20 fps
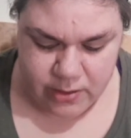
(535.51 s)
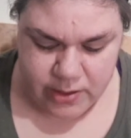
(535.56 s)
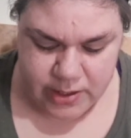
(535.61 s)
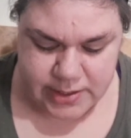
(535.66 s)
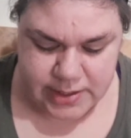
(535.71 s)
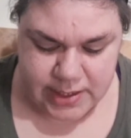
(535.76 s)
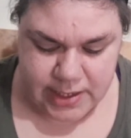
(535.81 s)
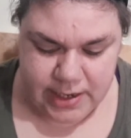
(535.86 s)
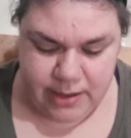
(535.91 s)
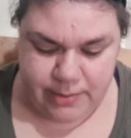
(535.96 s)

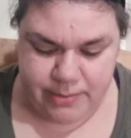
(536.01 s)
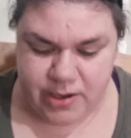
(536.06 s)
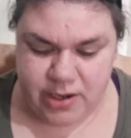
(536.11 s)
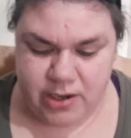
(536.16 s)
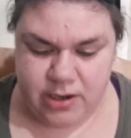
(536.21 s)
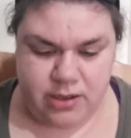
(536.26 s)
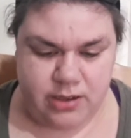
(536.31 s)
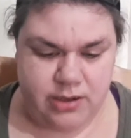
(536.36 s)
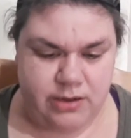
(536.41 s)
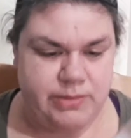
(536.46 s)
because then I'm
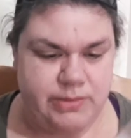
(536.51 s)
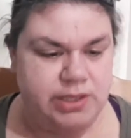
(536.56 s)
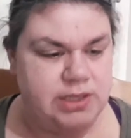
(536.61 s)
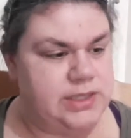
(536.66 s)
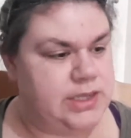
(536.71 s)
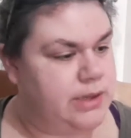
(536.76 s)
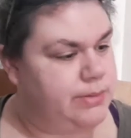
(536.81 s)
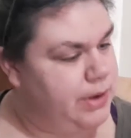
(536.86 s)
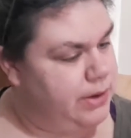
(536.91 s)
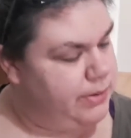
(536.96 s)
not going to mix
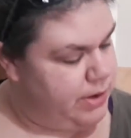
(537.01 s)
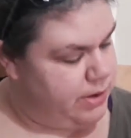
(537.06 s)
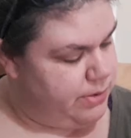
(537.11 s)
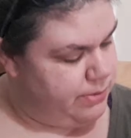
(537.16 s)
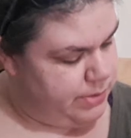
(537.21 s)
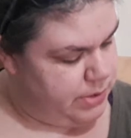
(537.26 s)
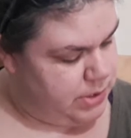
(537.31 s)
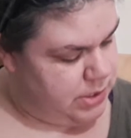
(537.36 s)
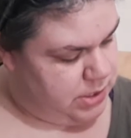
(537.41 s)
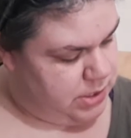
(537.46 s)
it up. Here we go.